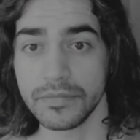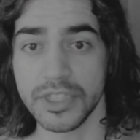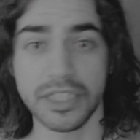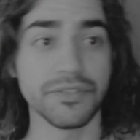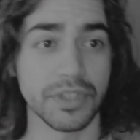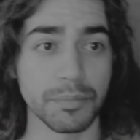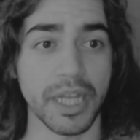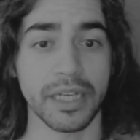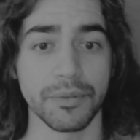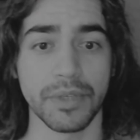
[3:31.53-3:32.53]
Even the
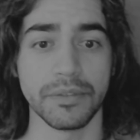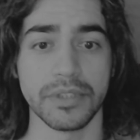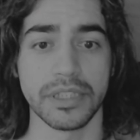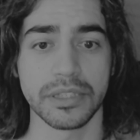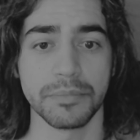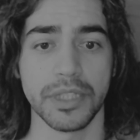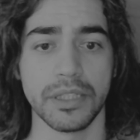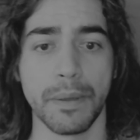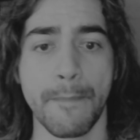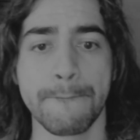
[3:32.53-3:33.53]
black and white one looks better.
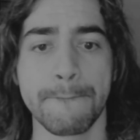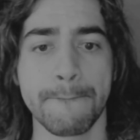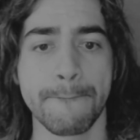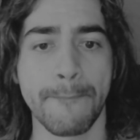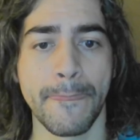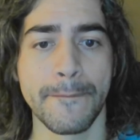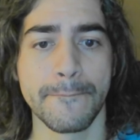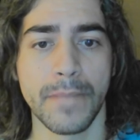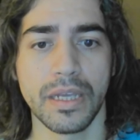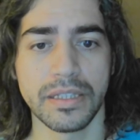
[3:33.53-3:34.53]

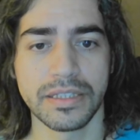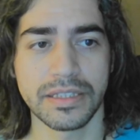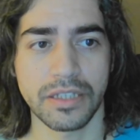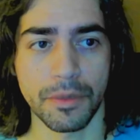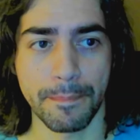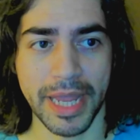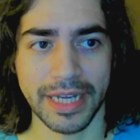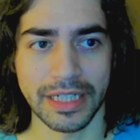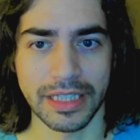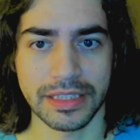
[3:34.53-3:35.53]
And this is our
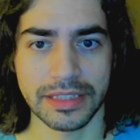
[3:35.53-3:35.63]
main LUT.